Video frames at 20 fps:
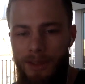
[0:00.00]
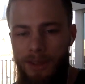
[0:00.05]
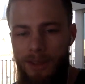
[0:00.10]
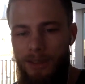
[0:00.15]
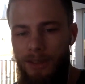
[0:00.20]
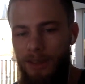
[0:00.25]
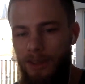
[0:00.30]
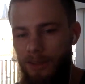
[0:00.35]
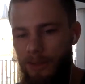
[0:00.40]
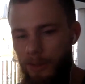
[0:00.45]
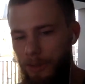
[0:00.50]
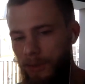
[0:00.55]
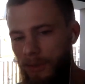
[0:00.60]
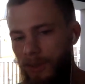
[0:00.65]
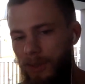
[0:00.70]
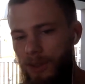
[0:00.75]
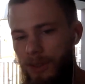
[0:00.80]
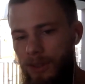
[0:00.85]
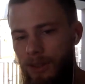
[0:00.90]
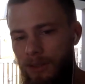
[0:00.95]
I think those
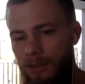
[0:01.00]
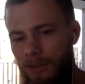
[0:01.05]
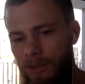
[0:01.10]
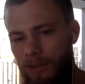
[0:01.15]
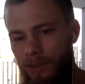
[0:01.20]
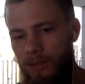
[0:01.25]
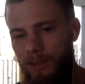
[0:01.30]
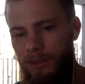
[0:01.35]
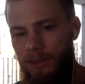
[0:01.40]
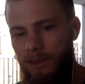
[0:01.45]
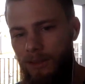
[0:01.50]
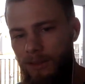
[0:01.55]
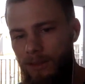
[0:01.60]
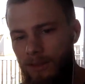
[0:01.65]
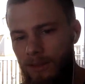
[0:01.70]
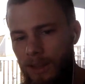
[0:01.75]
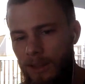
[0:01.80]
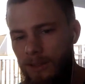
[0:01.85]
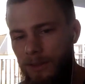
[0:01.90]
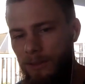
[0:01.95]
are
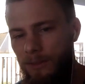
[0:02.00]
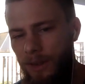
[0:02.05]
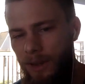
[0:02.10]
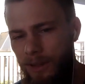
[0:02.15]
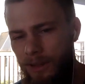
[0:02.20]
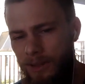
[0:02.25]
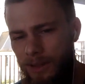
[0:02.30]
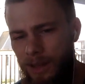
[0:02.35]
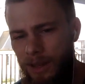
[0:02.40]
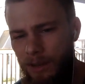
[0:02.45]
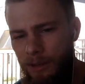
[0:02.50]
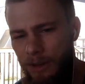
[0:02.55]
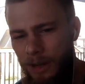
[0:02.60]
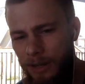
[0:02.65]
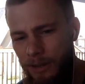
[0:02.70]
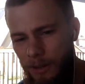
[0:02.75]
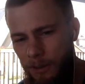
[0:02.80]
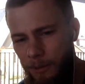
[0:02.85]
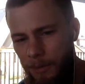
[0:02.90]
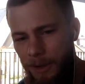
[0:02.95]
is that a
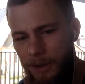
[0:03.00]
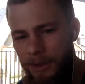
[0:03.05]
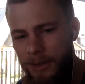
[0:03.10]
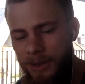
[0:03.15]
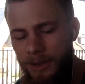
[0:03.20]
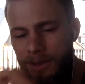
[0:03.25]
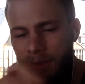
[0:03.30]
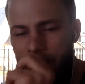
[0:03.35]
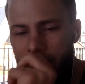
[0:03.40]
correct comparison?